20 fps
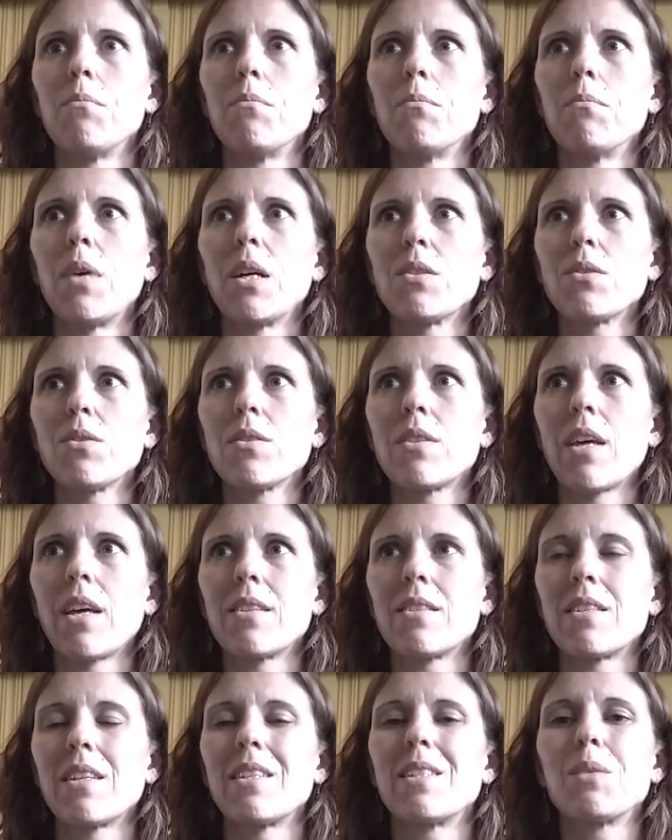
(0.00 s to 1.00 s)
muscle
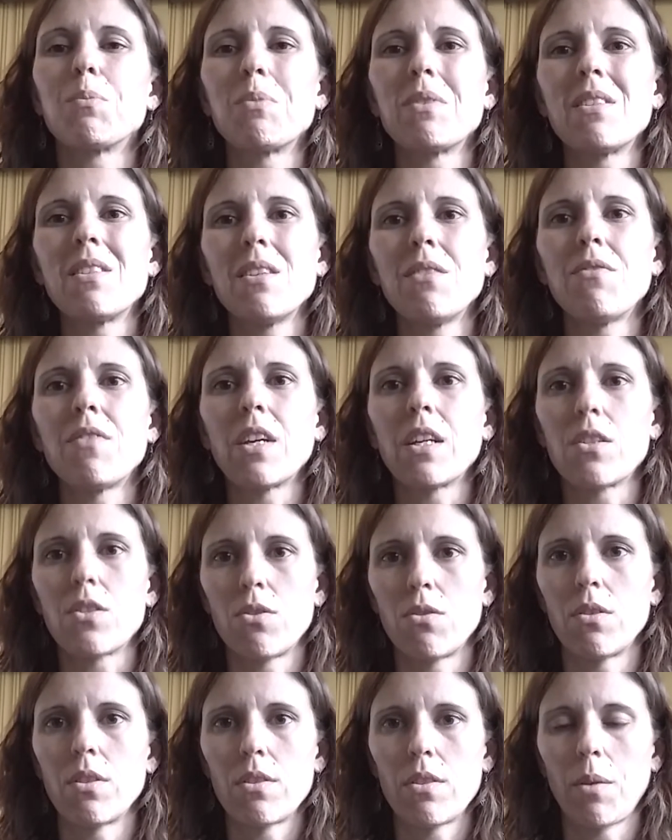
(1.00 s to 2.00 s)
testing specific
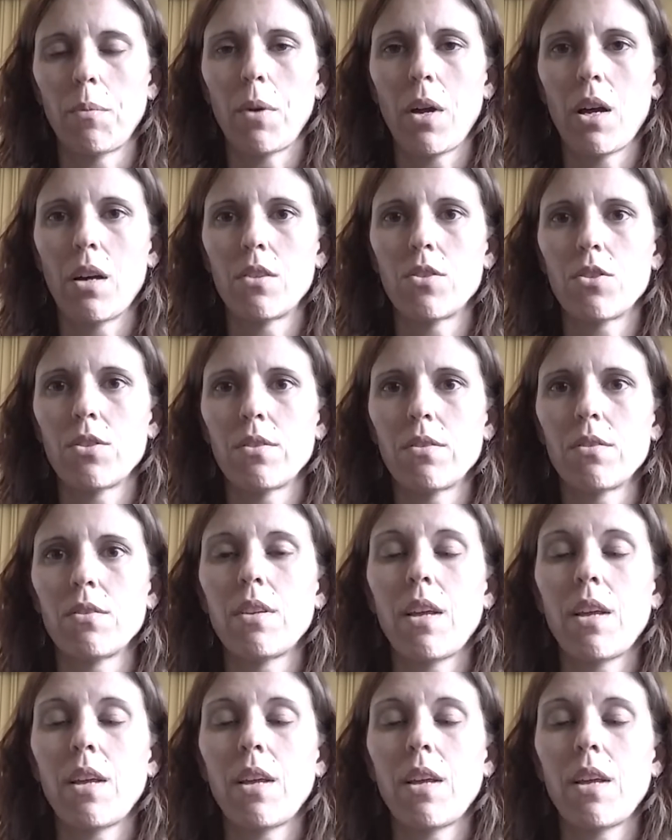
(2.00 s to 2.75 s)
to the subconscious.